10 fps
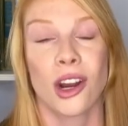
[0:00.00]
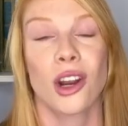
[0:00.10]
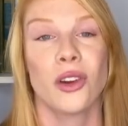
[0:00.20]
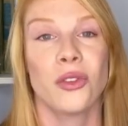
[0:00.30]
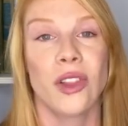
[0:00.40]

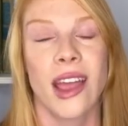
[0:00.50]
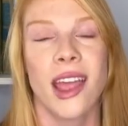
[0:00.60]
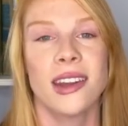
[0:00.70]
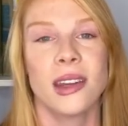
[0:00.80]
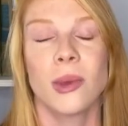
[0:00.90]
Her flight
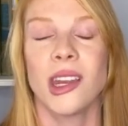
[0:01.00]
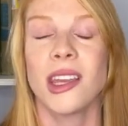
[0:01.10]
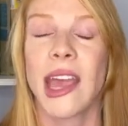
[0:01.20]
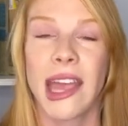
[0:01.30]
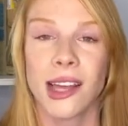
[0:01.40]
ended up getting
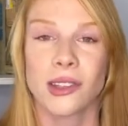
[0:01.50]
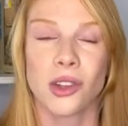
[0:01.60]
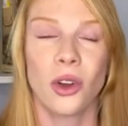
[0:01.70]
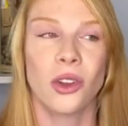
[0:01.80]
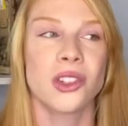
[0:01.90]

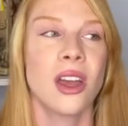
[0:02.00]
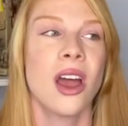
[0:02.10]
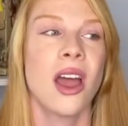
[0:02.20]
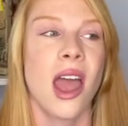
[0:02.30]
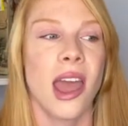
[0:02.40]
canceled
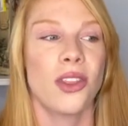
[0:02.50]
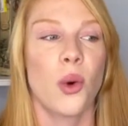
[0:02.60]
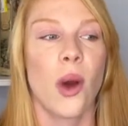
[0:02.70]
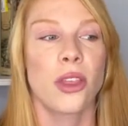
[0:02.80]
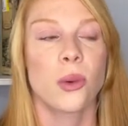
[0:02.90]
and the
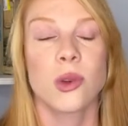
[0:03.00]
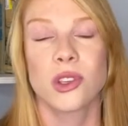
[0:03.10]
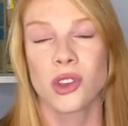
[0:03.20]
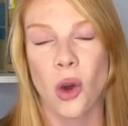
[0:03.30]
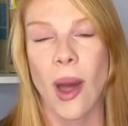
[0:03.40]
weather was
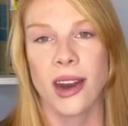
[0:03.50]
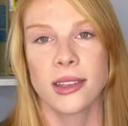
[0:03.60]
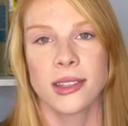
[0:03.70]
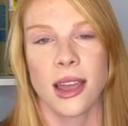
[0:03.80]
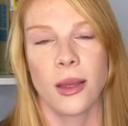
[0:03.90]
so bad in
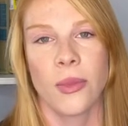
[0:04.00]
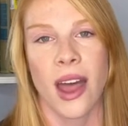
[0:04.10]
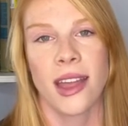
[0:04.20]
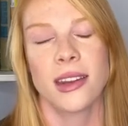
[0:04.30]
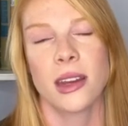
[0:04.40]
Salem that
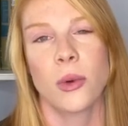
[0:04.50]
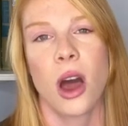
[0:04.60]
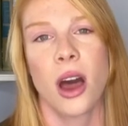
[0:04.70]
I ended up